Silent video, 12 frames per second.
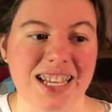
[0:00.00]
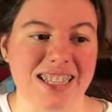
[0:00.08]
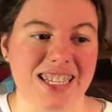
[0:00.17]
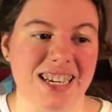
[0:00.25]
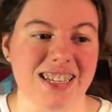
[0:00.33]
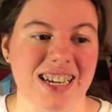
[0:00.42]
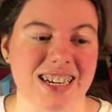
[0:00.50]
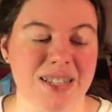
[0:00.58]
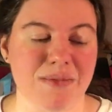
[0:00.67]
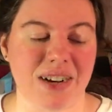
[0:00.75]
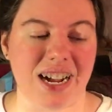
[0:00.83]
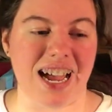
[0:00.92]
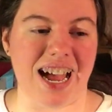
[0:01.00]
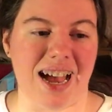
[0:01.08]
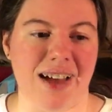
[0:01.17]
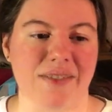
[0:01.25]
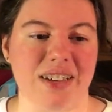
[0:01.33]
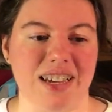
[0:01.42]
The next one I
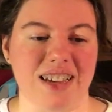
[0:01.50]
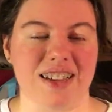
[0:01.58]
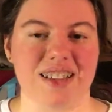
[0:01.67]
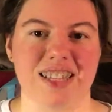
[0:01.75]
have is